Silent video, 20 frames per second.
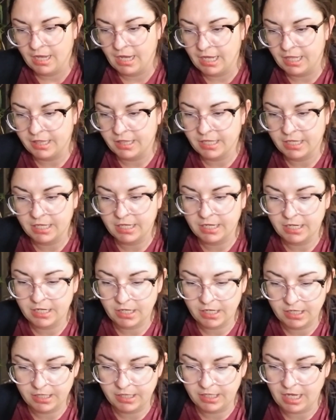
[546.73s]
And then
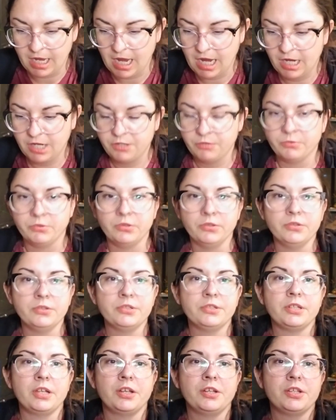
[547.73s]
in the
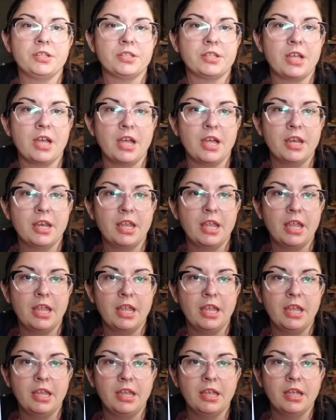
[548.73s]
annuals, I just got
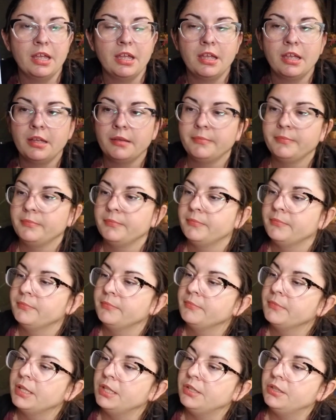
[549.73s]
a
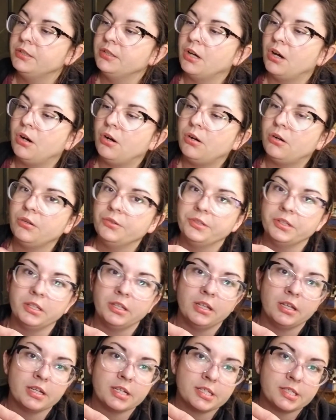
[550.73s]
tall
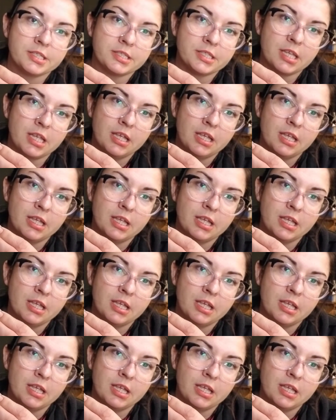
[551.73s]
deluxe